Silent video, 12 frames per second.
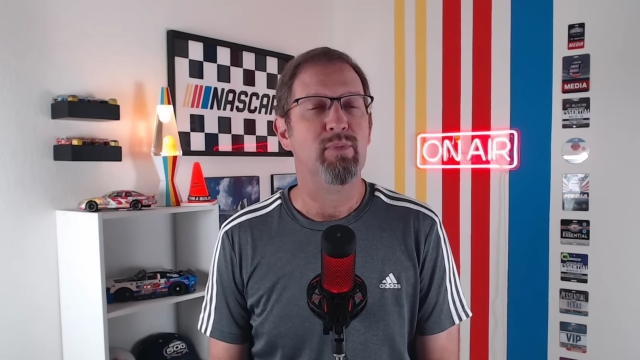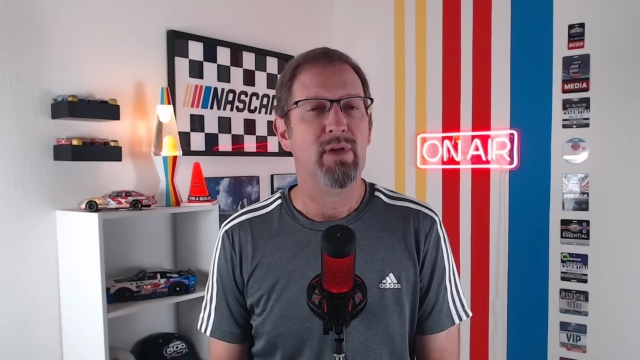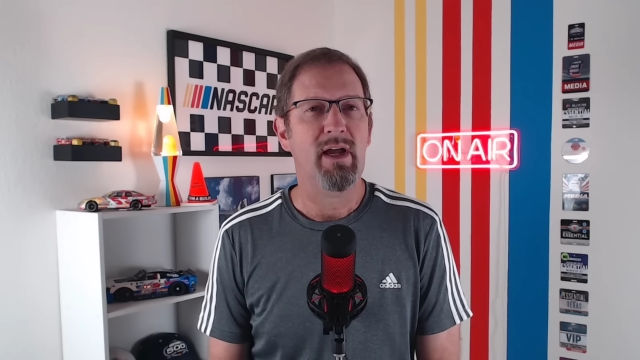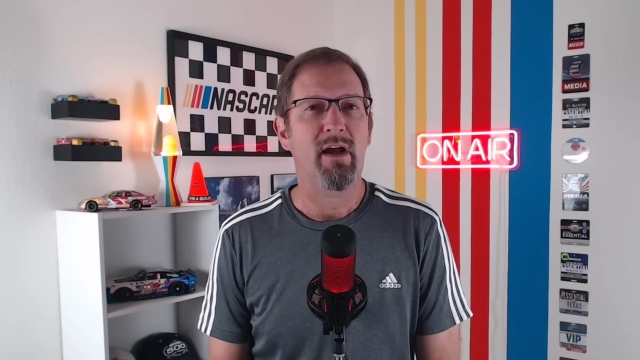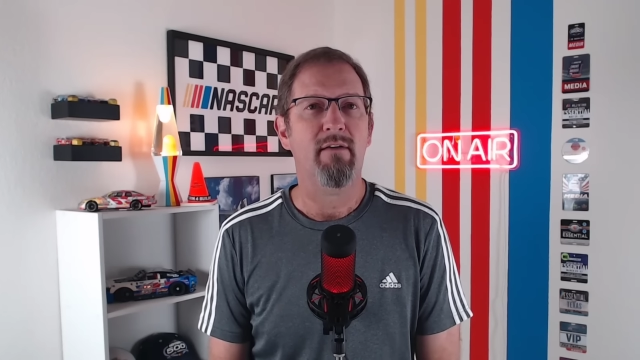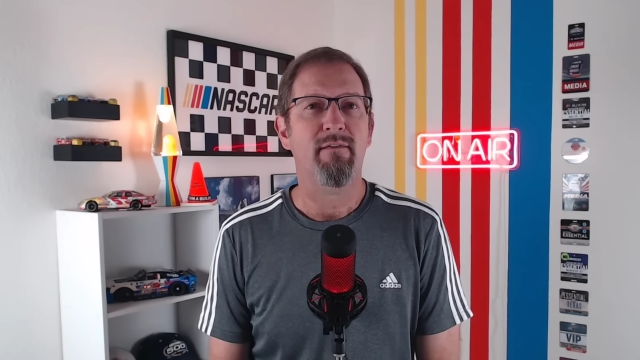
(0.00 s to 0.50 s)

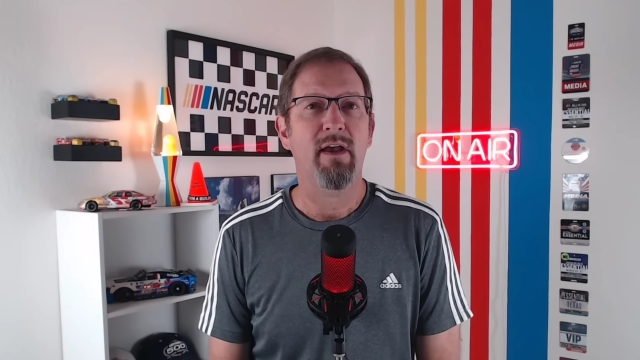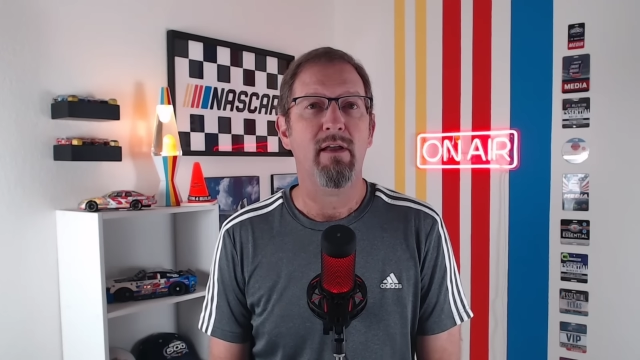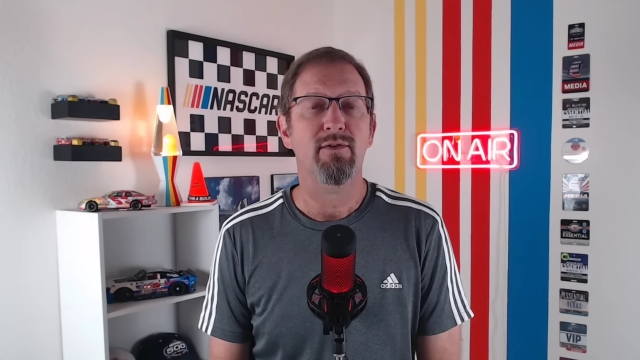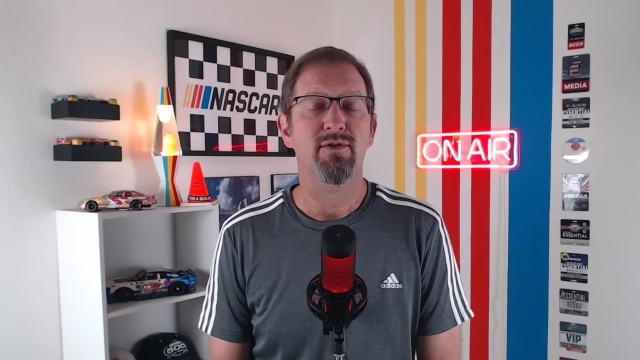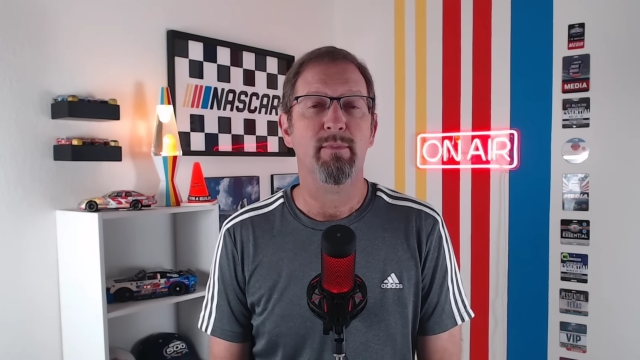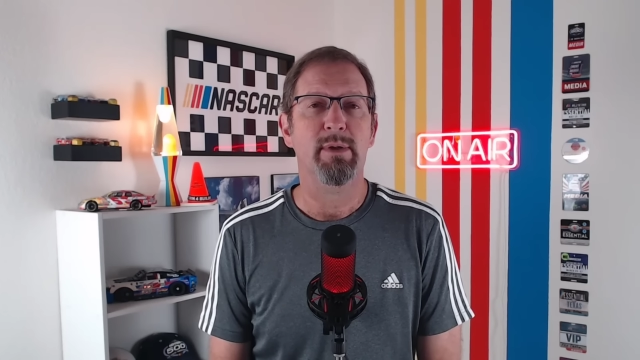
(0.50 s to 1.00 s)
playoff
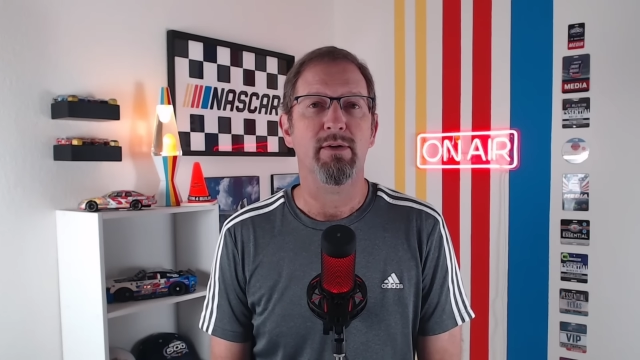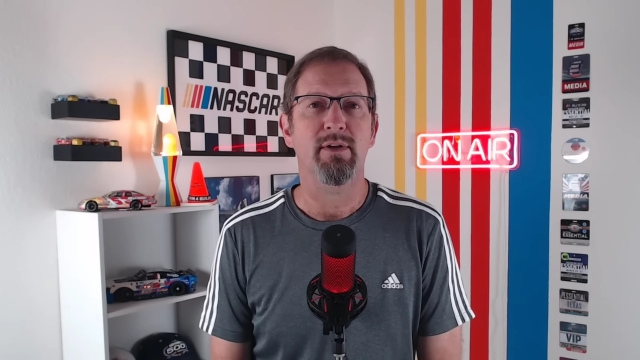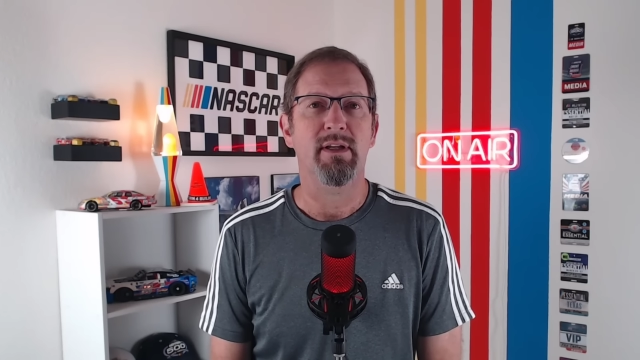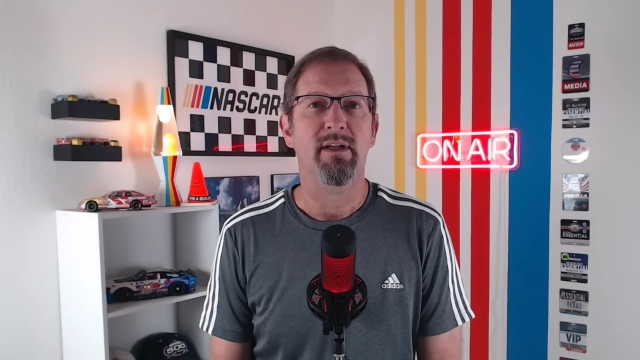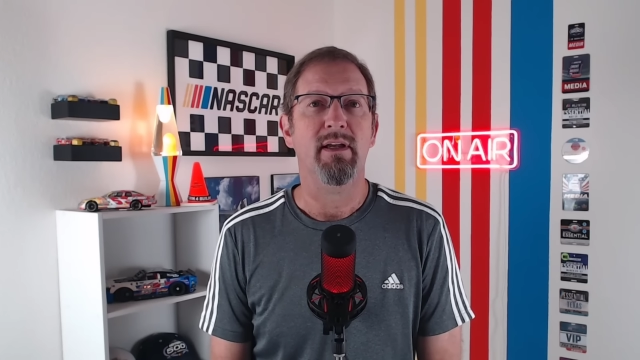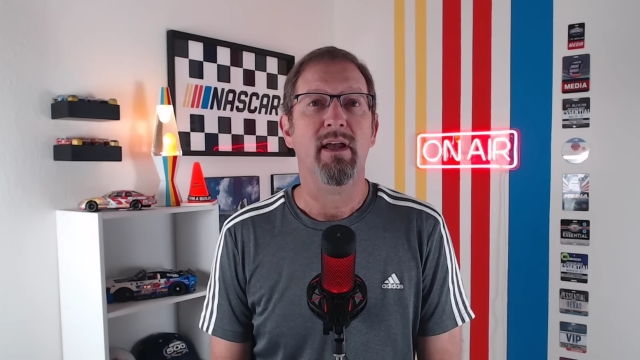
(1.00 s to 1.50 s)

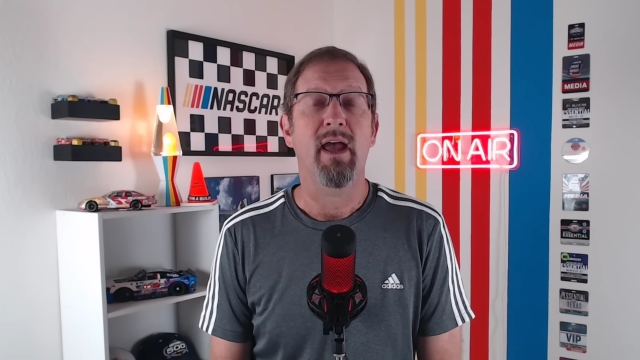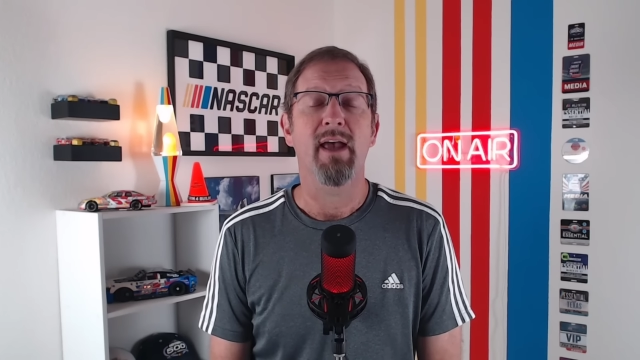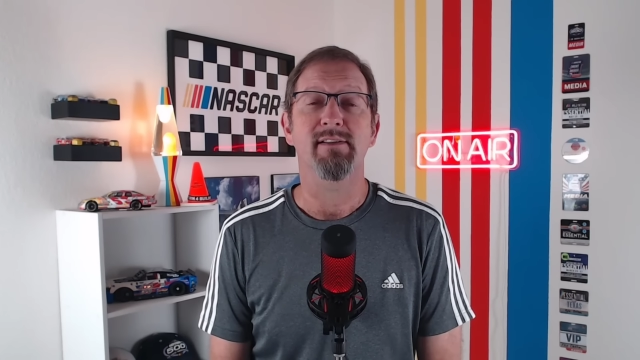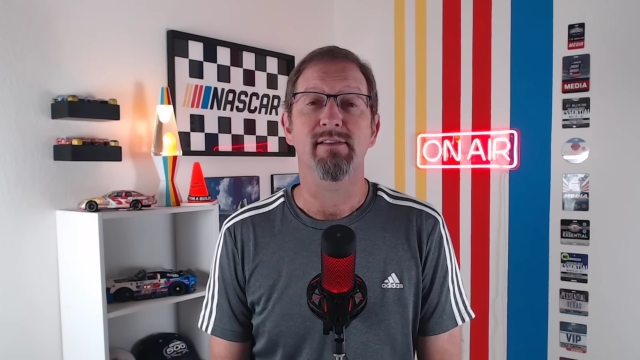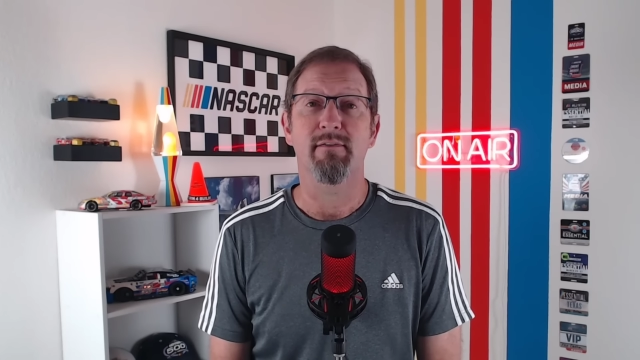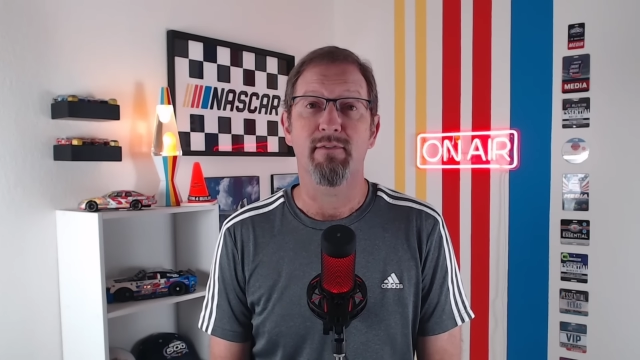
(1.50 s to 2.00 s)
eligibility as
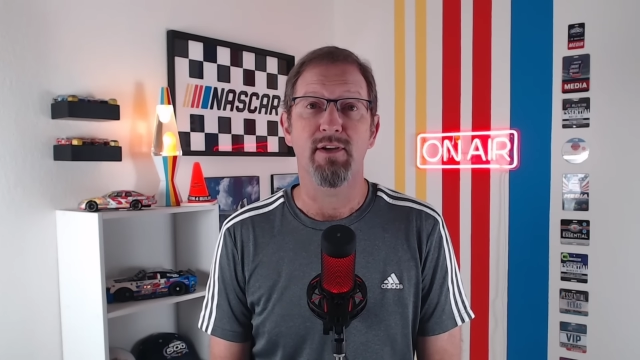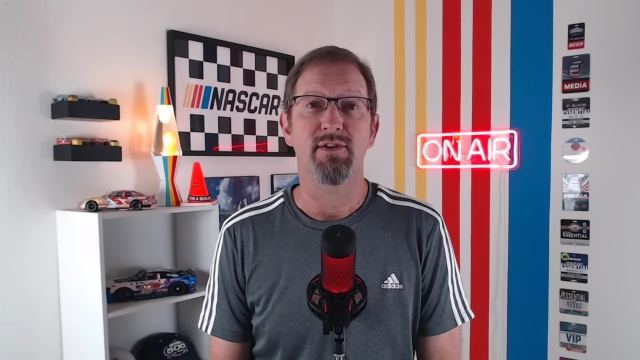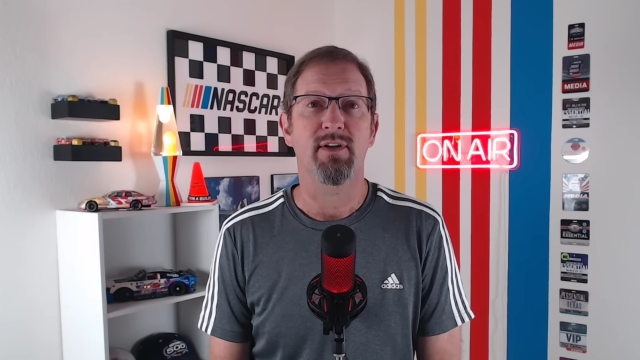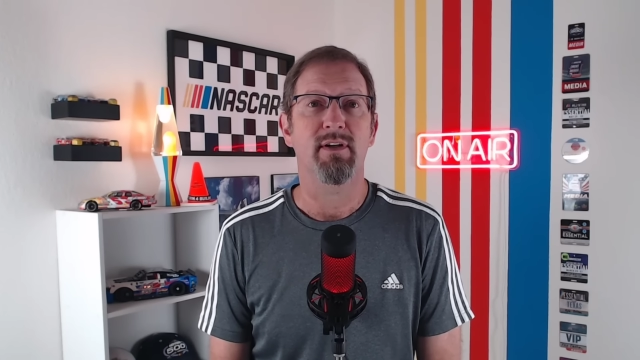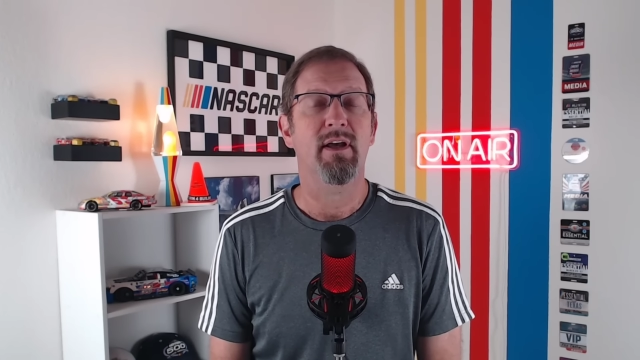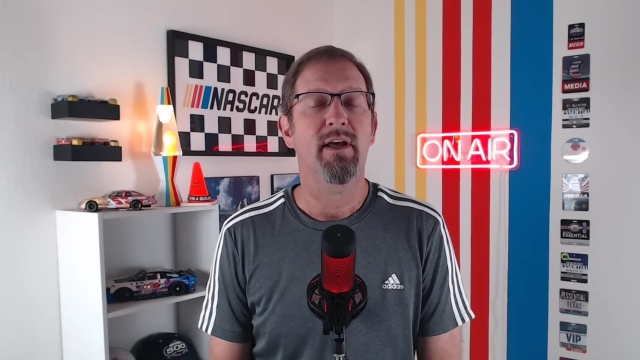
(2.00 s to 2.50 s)

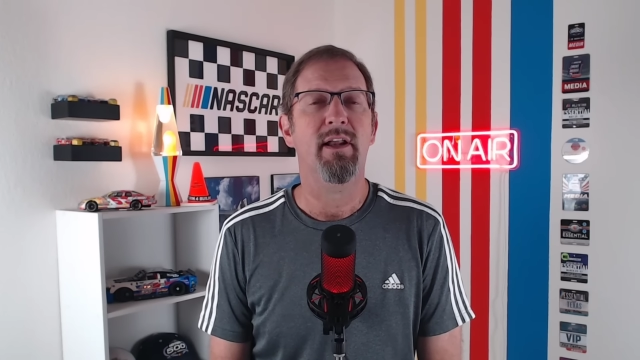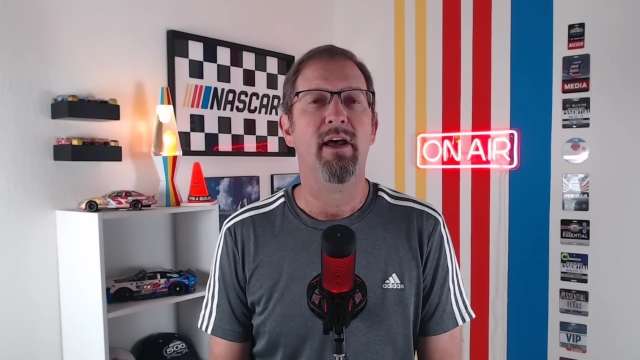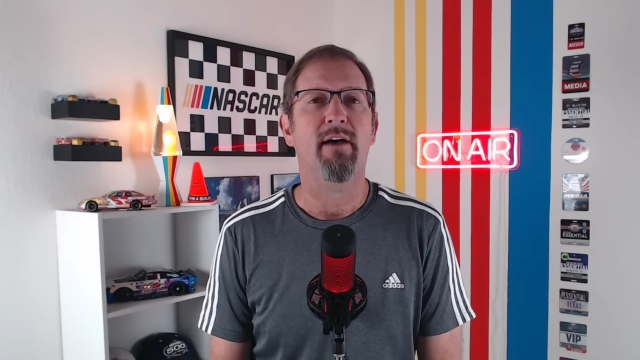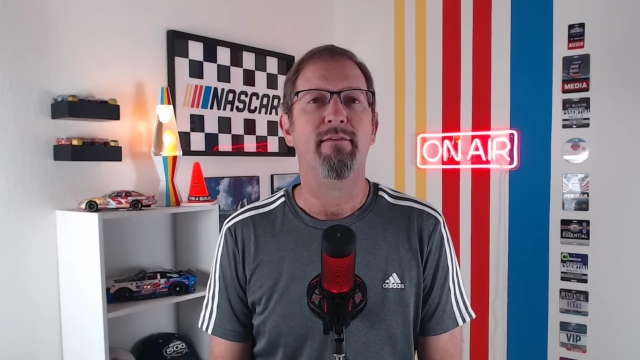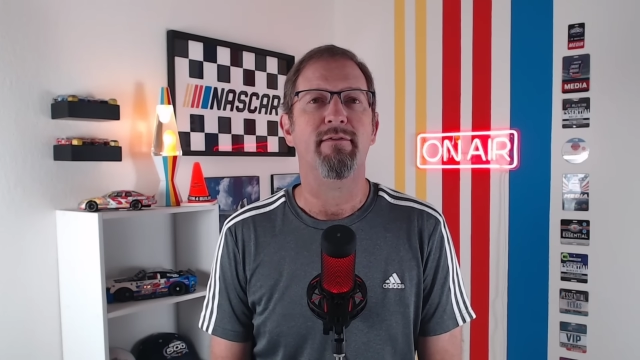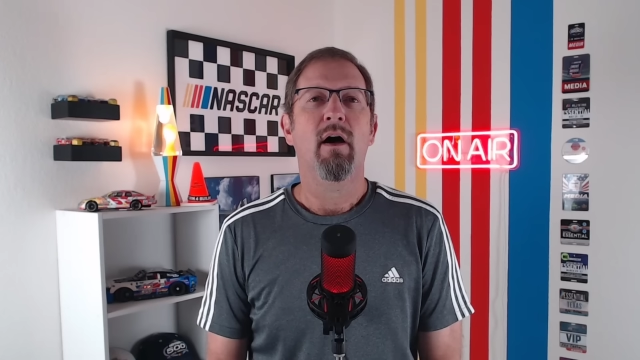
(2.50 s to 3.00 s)
sufficient
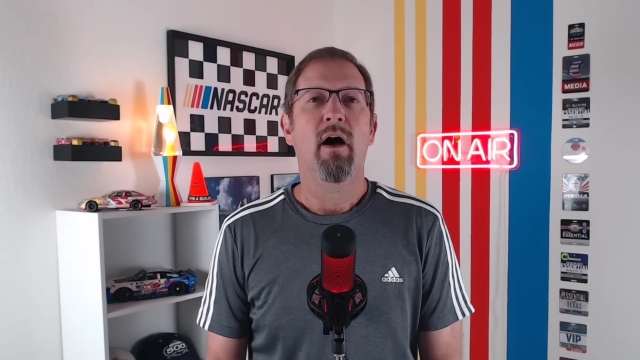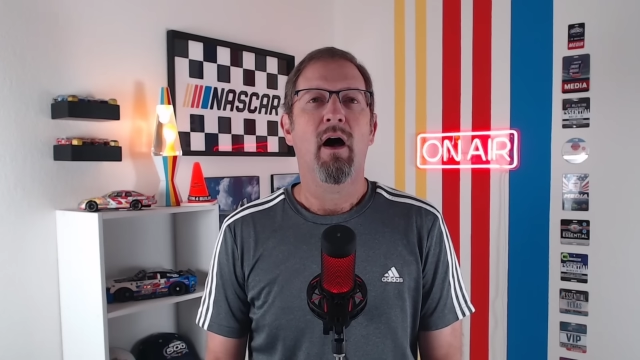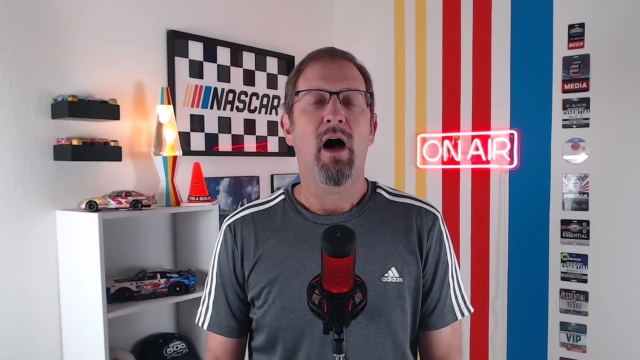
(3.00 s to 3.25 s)
enough.